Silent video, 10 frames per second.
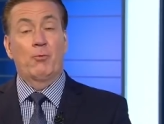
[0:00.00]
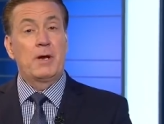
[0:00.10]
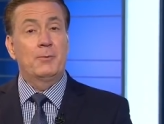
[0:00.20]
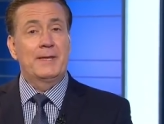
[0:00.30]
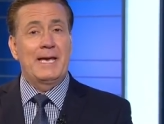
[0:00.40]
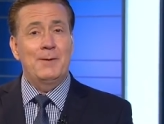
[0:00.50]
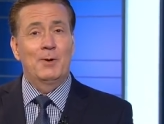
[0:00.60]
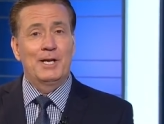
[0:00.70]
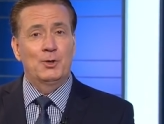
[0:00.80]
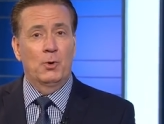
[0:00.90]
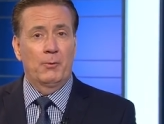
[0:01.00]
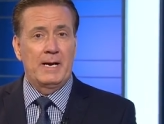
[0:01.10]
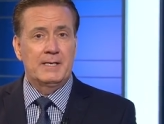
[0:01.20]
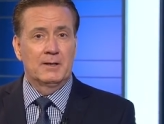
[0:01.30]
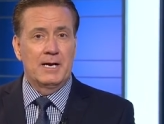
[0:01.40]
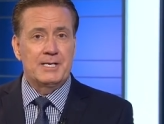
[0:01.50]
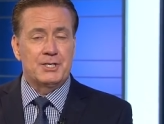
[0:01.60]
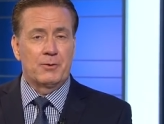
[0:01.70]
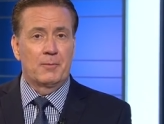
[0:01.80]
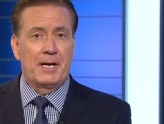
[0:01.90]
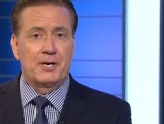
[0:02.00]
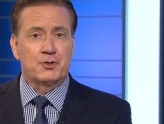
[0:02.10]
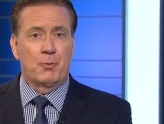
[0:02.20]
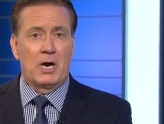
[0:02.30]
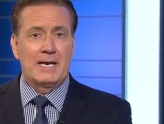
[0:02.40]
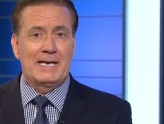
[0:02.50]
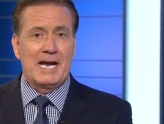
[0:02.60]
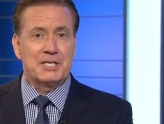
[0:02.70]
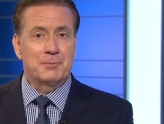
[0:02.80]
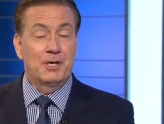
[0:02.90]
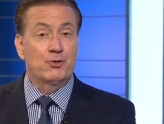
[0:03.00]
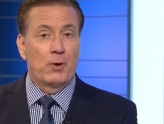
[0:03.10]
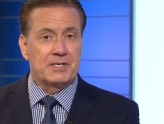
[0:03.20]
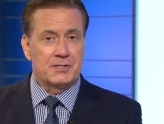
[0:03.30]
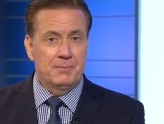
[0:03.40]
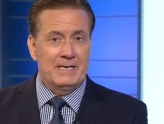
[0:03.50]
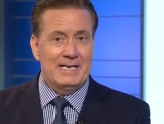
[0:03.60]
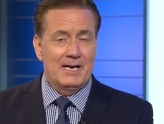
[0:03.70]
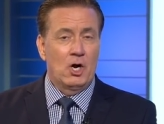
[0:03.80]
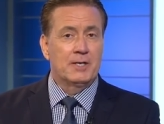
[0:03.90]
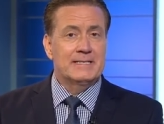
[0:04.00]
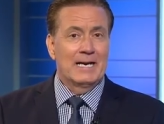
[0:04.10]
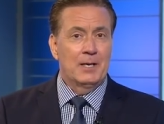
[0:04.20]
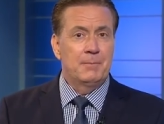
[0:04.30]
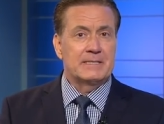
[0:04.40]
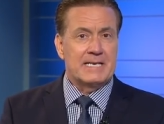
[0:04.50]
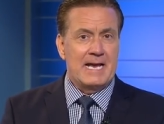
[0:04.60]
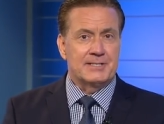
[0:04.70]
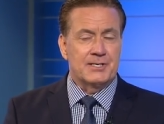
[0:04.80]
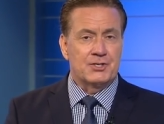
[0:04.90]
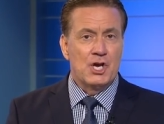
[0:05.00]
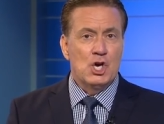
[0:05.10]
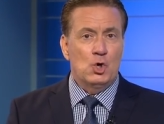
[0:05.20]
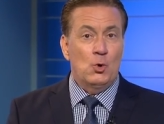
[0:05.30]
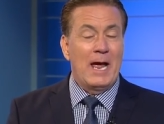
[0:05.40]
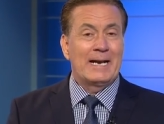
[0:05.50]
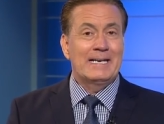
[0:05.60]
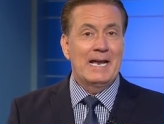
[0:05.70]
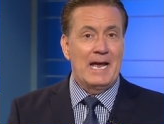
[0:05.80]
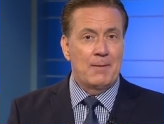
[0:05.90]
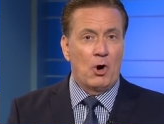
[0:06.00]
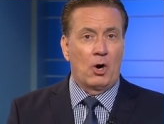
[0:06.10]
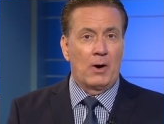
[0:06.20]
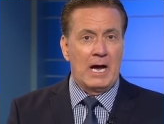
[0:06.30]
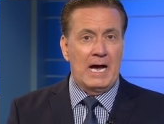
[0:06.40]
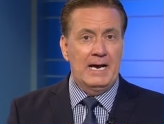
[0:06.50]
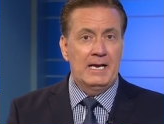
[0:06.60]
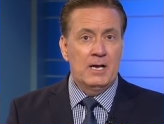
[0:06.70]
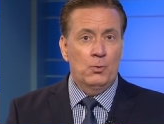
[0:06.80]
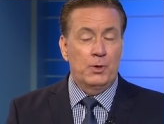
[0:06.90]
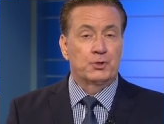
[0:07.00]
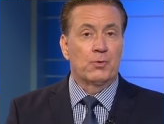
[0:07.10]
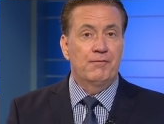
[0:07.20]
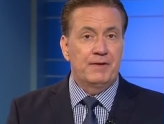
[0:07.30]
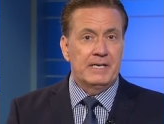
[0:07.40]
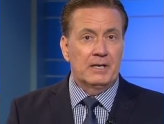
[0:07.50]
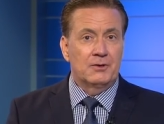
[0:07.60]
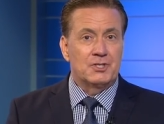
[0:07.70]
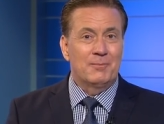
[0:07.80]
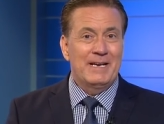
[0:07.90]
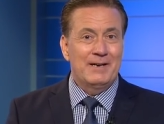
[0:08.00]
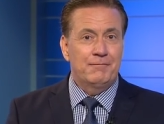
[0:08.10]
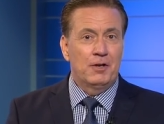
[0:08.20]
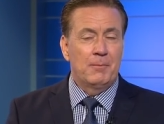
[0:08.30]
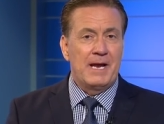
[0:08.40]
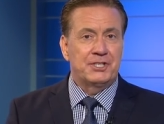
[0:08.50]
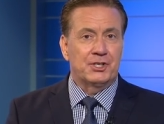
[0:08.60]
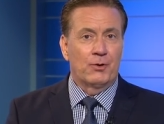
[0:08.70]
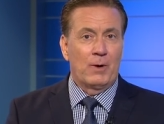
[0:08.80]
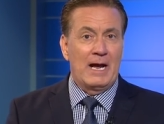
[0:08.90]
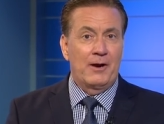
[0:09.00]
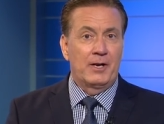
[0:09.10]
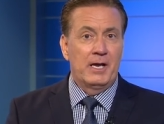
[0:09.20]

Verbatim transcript: Right when the game went into a rain delay, General Manager Brian Cashman addressed the media on Dellin Betances, who had an MRI, which revealed some inflammation around